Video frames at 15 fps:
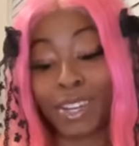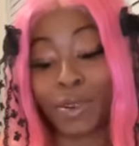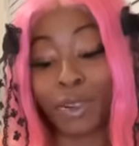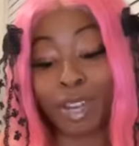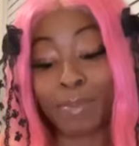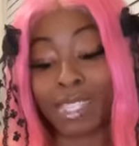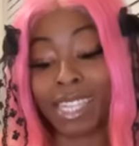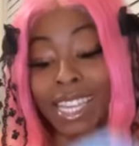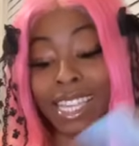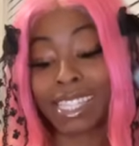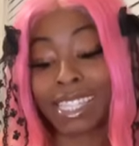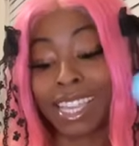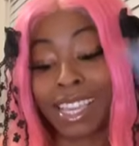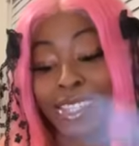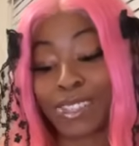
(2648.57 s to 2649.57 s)
Don't come until I
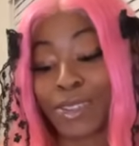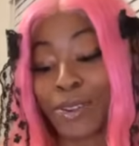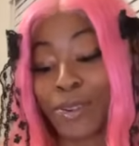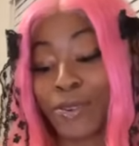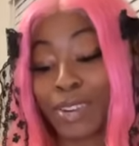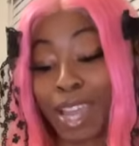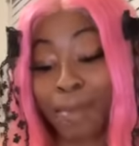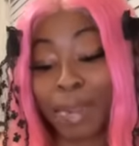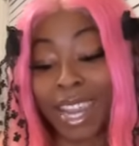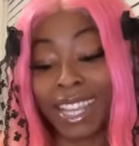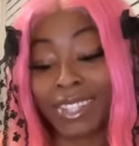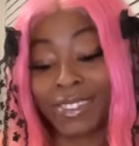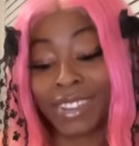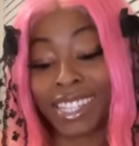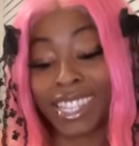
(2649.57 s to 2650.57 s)
say so.
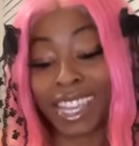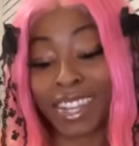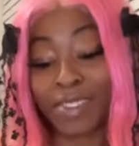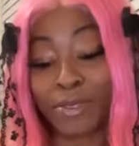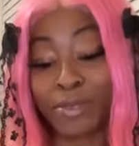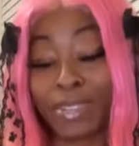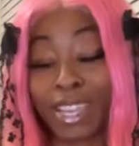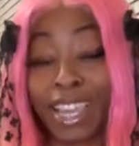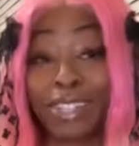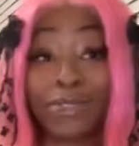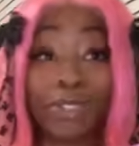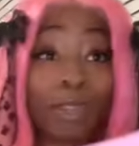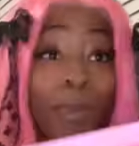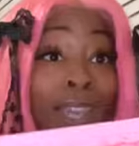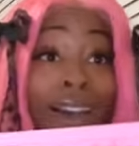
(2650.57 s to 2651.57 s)
Dominatrix, I love when you take control.
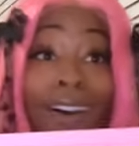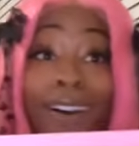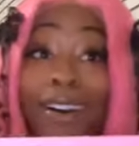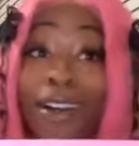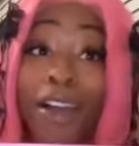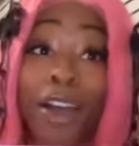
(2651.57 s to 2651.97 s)
Some of y'all,